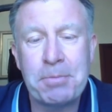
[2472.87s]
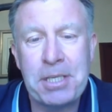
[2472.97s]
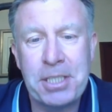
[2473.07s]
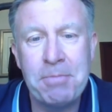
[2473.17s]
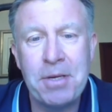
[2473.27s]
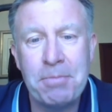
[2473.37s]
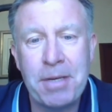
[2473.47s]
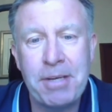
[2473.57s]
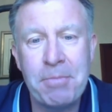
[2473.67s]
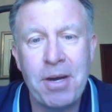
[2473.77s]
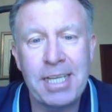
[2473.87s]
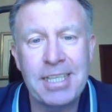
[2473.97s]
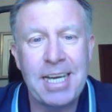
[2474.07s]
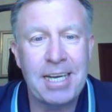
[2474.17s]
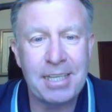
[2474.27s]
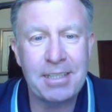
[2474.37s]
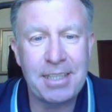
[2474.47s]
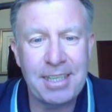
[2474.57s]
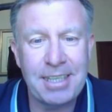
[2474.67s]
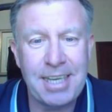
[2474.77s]
especially bearing in mind that
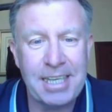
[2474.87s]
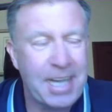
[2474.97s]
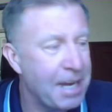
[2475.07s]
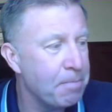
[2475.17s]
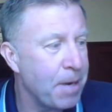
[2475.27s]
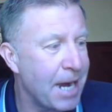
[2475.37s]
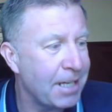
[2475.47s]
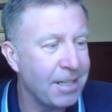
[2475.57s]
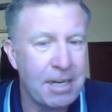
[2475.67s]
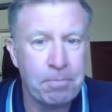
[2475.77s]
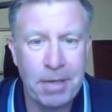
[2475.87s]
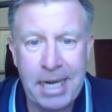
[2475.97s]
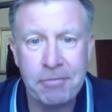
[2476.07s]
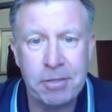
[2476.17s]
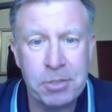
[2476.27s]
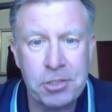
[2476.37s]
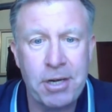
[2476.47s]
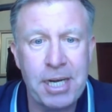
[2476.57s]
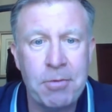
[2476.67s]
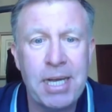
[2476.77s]
I came back and I played for him
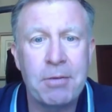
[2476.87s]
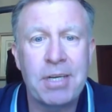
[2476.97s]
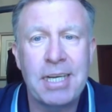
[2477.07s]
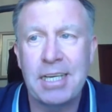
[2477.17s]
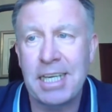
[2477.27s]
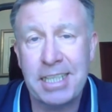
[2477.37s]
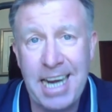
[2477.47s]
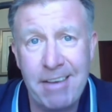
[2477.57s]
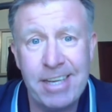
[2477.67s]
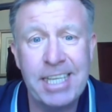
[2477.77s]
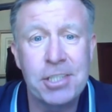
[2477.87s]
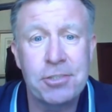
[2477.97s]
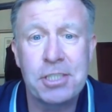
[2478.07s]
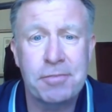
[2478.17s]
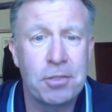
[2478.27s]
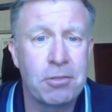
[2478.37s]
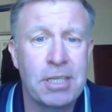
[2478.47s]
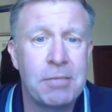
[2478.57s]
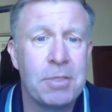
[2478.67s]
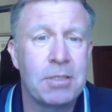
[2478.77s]
straight away and I'd carried injuries
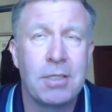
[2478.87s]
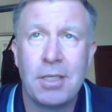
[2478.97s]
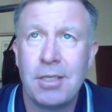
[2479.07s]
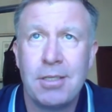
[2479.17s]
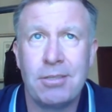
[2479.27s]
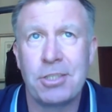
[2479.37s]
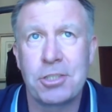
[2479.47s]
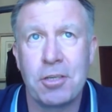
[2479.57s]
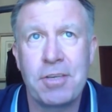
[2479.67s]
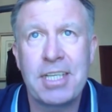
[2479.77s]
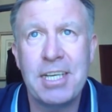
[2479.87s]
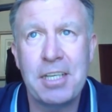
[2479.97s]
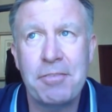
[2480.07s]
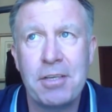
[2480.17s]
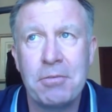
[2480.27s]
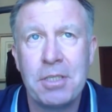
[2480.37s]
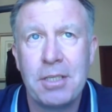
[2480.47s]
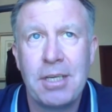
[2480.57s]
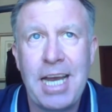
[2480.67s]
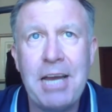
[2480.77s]
for him and other stuff. I kind of felt,
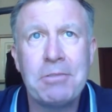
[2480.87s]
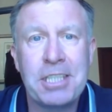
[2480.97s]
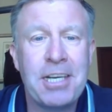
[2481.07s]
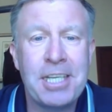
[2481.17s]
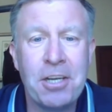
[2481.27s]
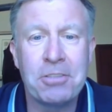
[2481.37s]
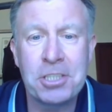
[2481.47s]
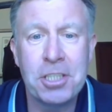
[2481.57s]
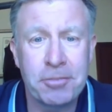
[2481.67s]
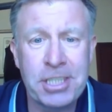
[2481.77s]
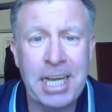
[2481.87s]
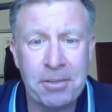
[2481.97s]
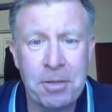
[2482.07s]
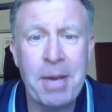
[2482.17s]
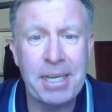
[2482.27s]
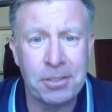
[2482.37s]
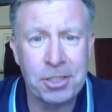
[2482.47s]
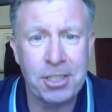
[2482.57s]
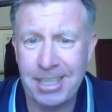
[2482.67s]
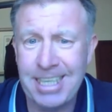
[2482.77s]
how did I not deserve to get on the
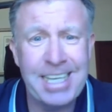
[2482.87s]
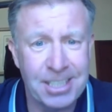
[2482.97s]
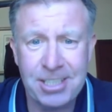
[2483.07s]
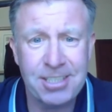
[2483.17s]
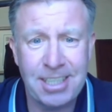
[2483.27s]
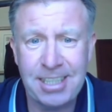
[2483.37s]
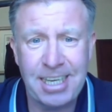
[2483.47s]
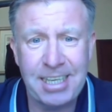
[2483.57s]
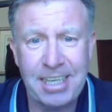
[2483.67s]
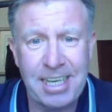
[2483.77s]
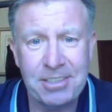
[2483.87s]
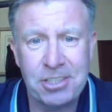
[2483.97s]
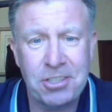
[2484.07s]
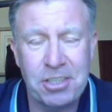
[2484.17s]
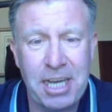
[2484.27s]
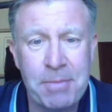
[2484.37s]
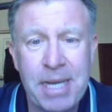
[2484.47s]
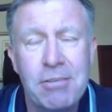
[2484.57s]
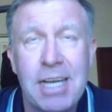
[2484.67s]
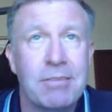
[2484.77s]
bench at least? I just couldn't get
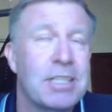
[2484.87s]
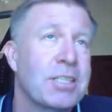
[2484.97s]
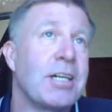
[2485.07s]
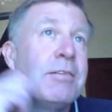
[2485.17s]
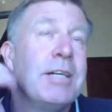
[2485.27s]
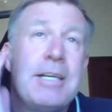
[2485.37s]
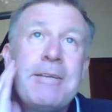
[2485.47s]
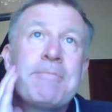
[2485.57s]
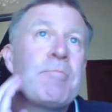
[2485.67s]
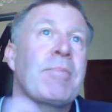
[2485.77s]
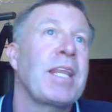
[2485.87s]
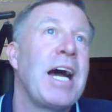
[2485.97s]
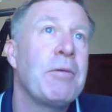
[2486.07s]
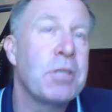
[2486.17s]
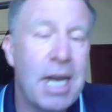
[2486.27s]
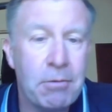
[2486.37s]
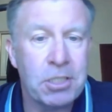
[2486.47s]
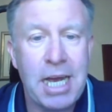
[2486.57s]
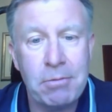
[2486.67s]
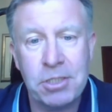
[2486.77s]
my head around it. So I
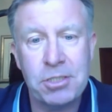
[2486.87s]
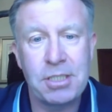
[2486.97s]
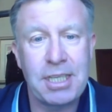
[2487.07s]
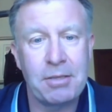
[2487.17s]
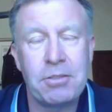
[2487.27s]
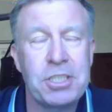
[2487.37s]
was